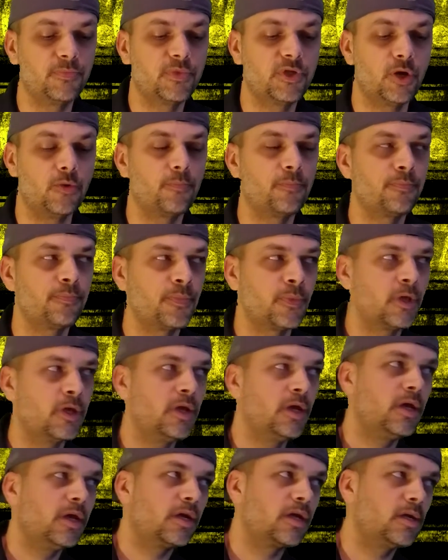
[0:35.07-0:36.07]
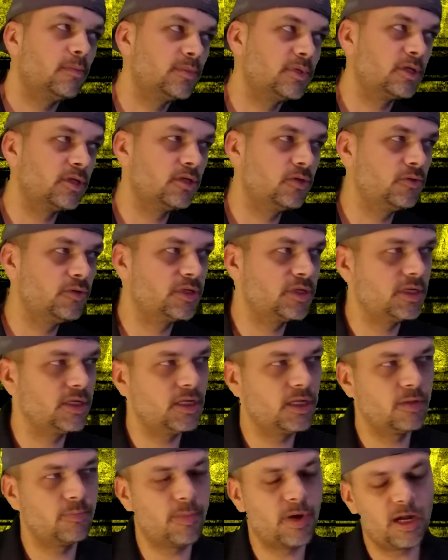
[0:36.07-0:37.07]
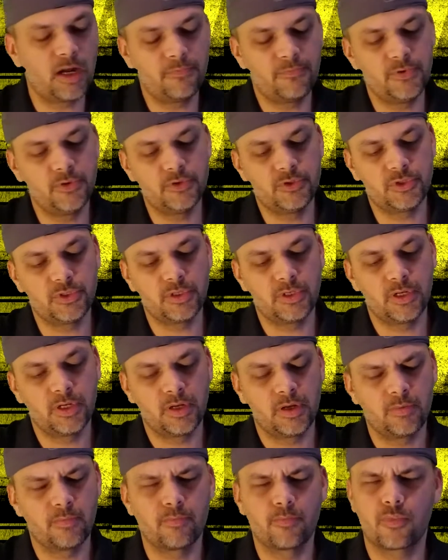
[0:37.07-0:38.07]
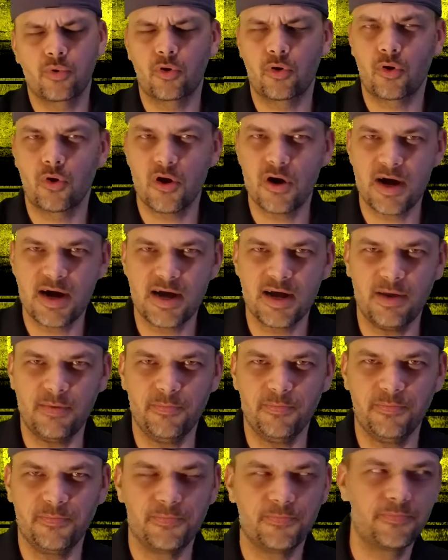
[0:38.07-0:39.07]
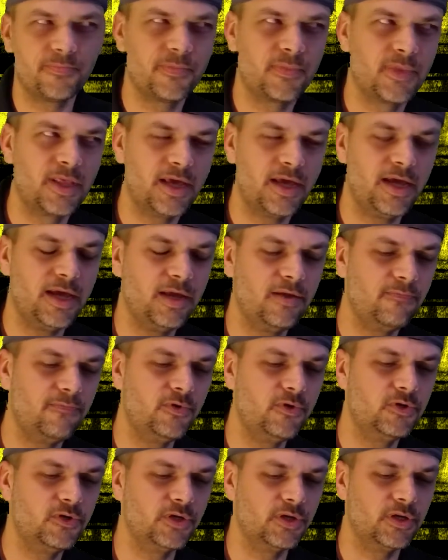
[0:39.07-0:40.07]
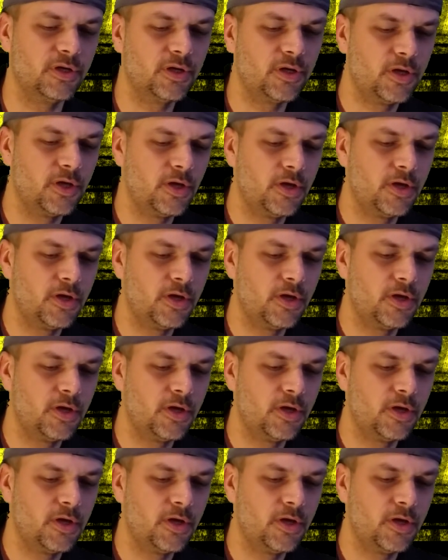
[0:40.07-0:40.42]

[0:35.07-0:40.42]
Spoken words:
So, comes in Lucid, Biofusion, Prime, and Fusion.